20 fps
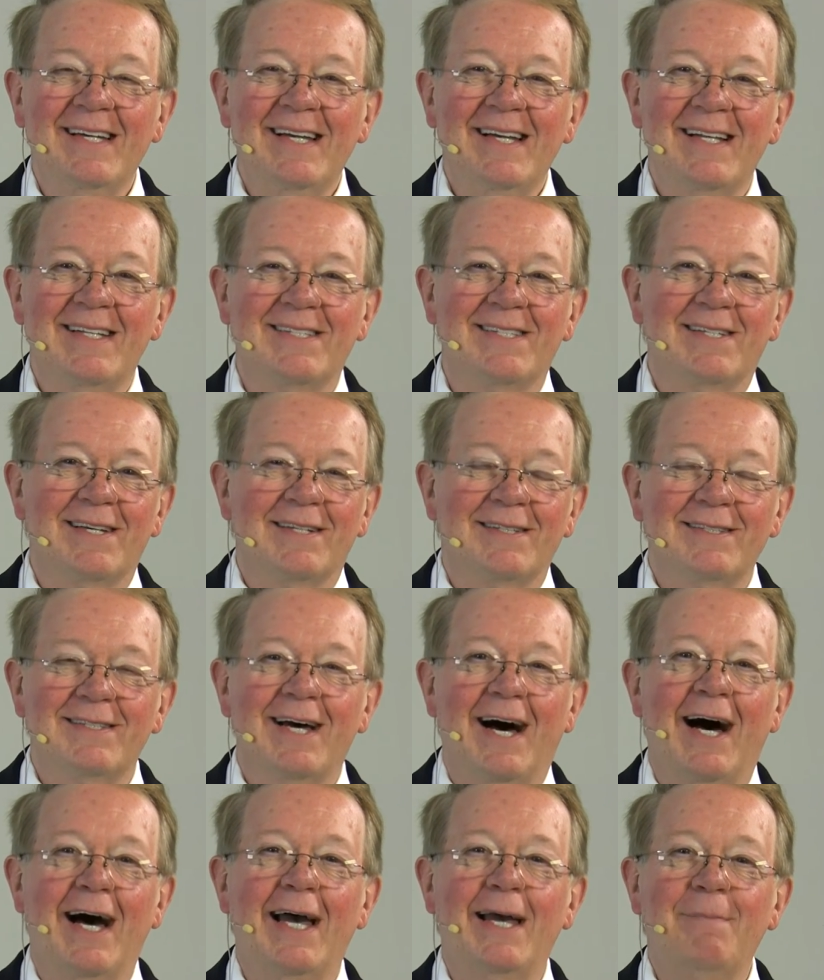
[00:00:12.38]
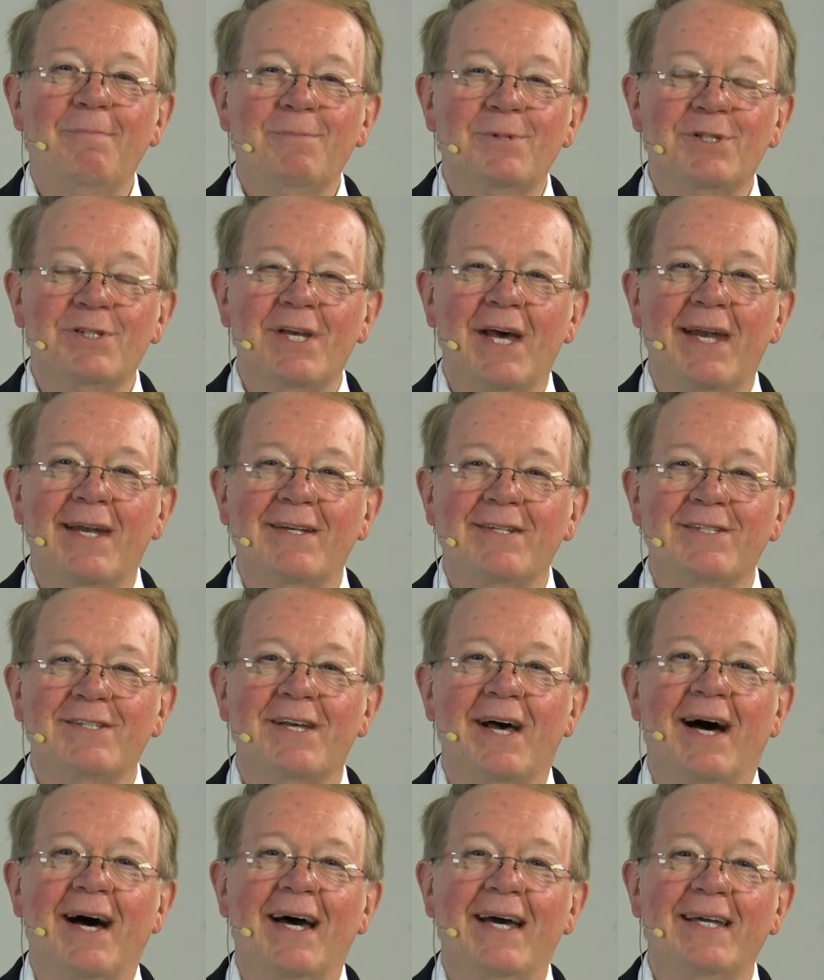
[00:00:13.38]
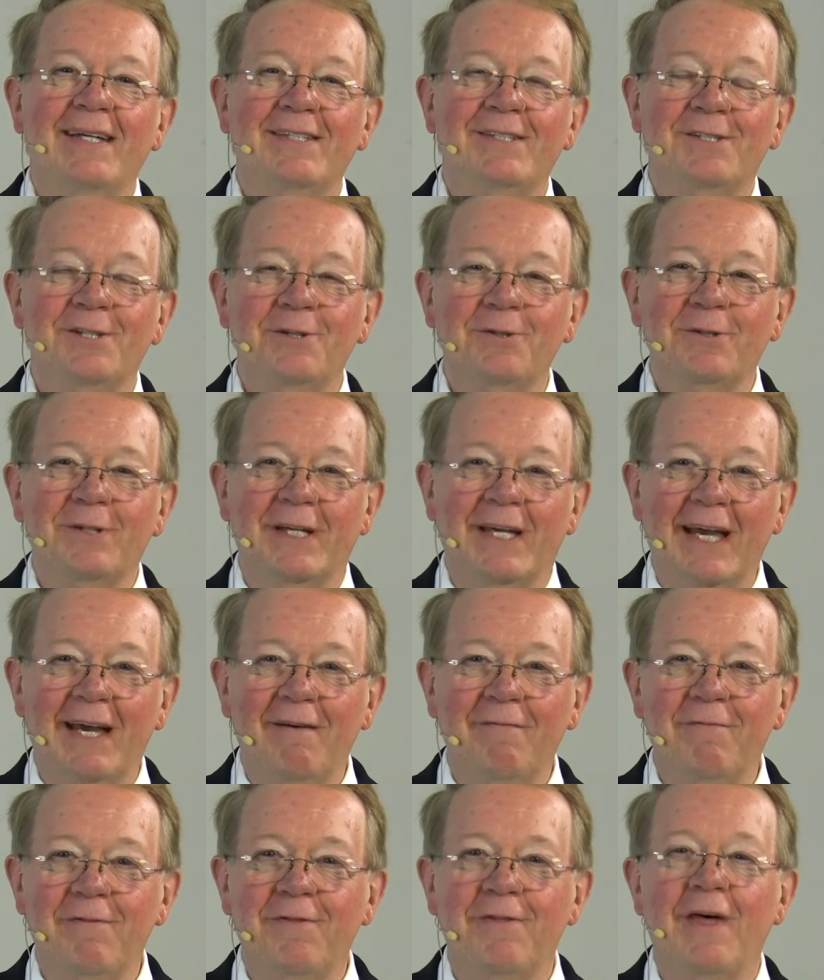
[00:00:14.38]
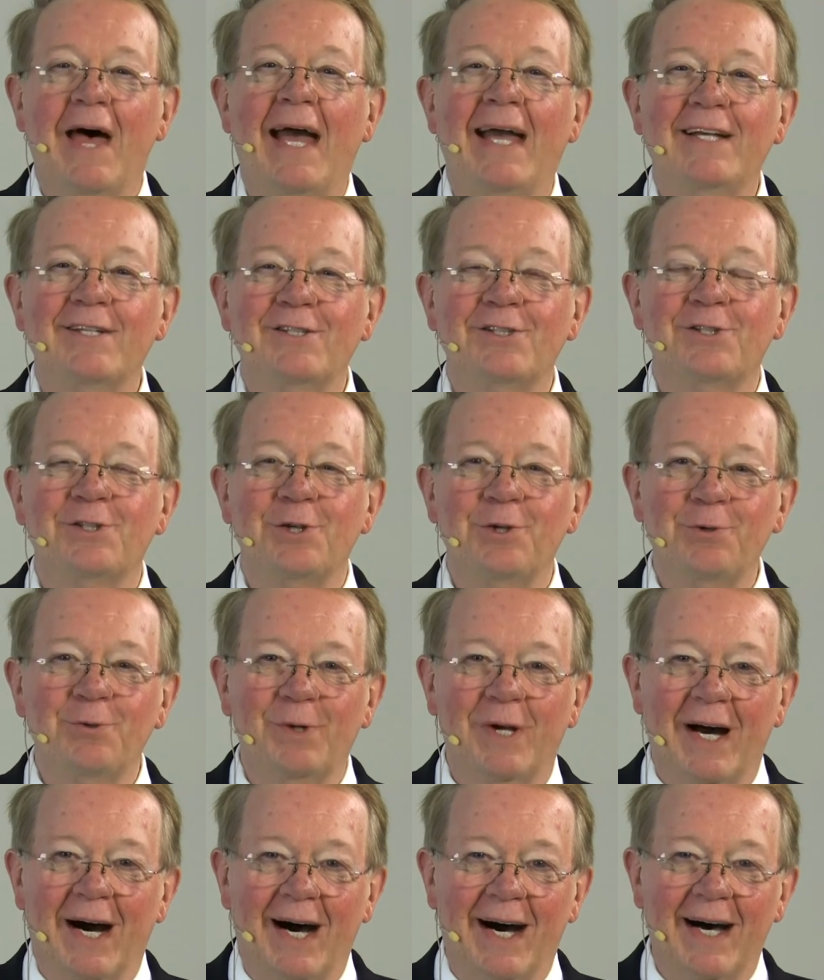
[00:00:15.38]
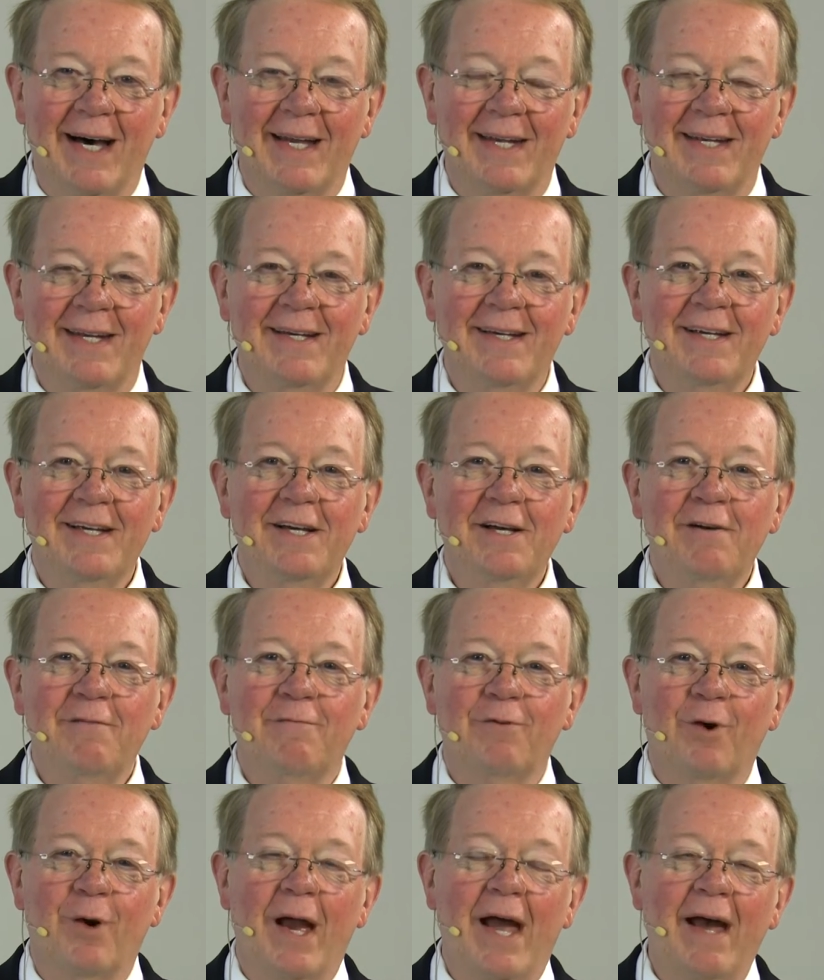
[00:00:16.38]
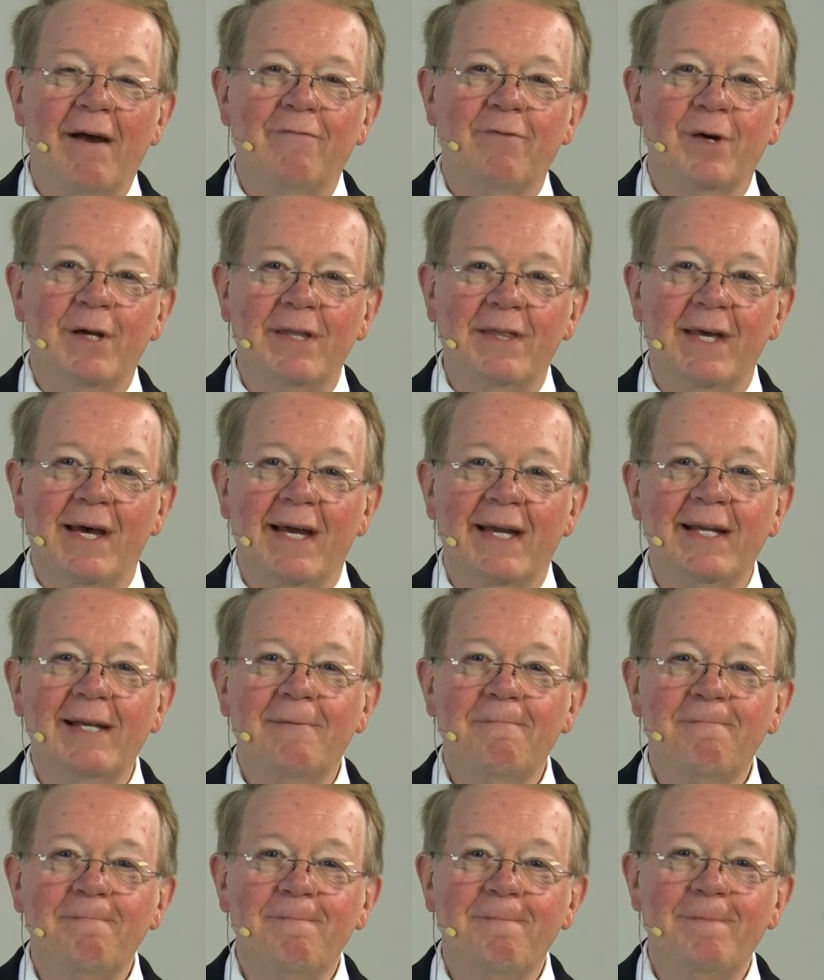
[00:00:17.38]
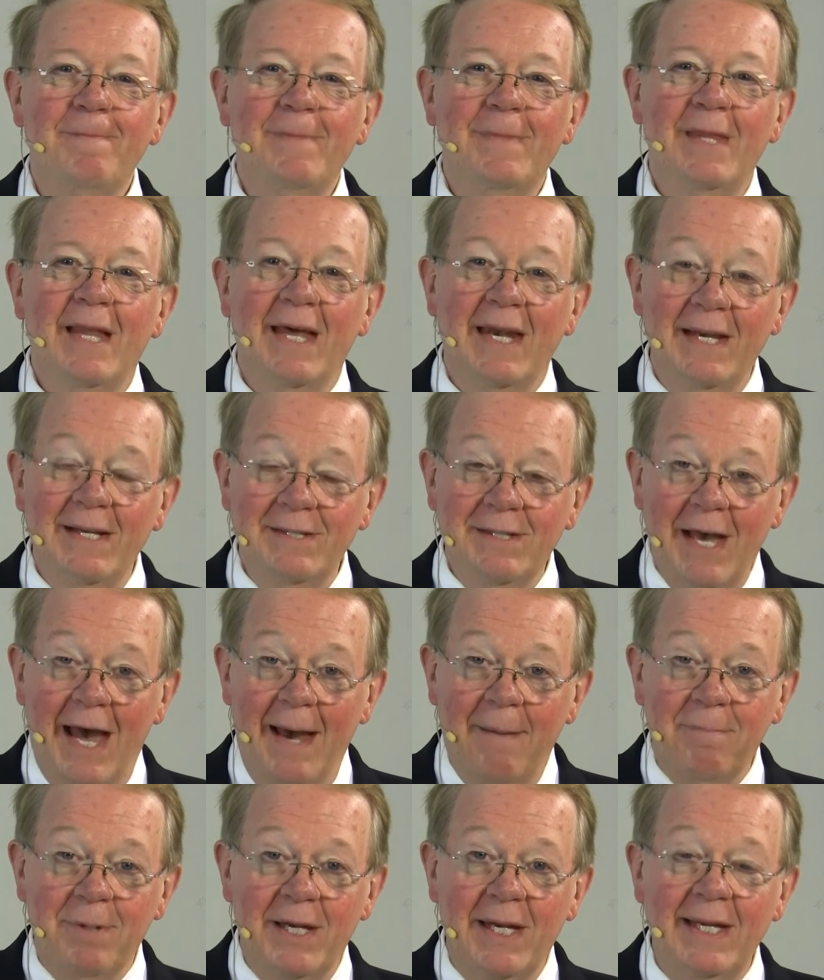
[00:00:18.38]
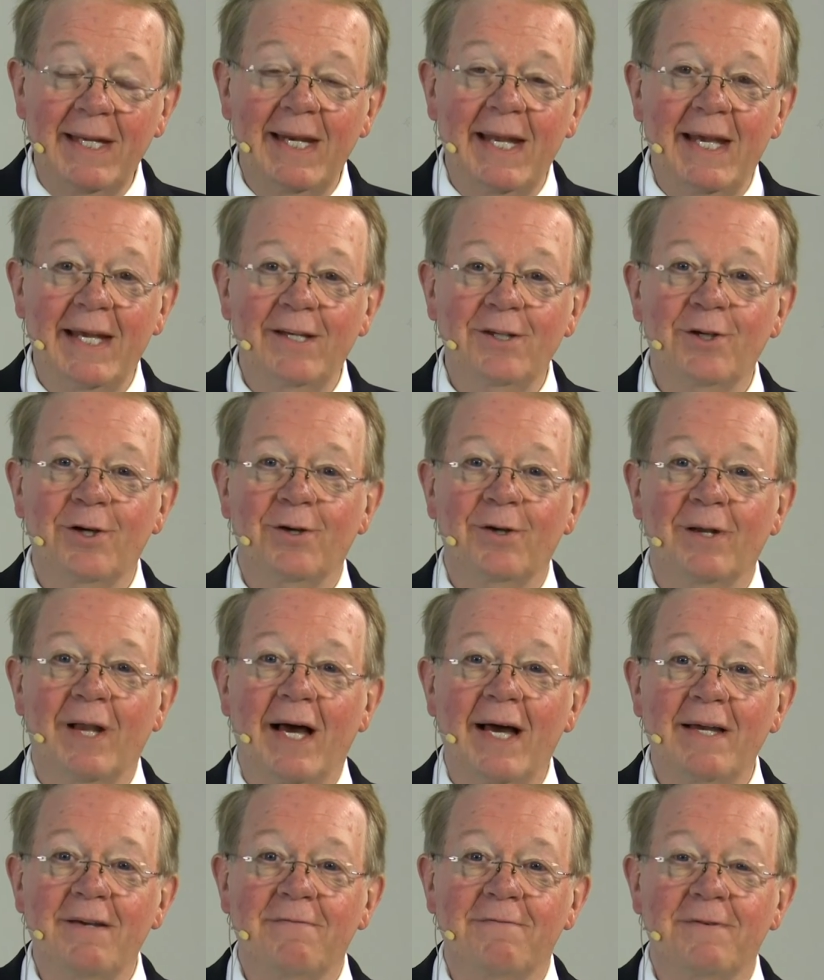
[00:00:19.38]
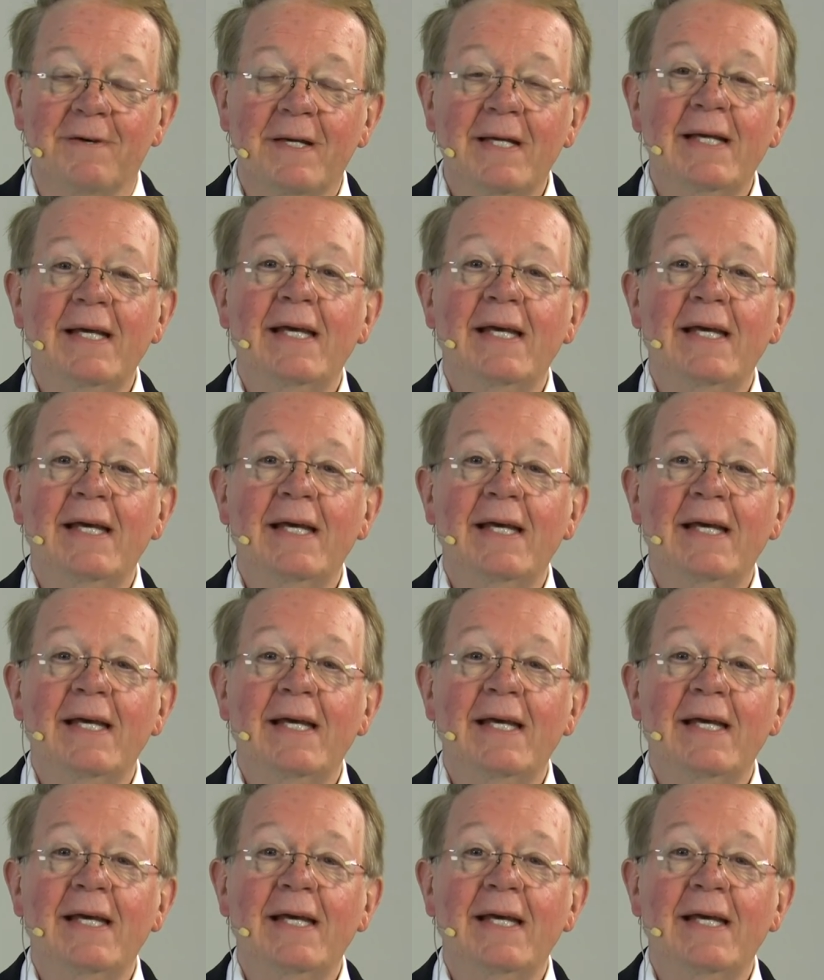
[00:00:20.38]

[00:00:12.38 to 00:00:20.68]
It's a time set aside to give thanks to God for everything that is happening in your life.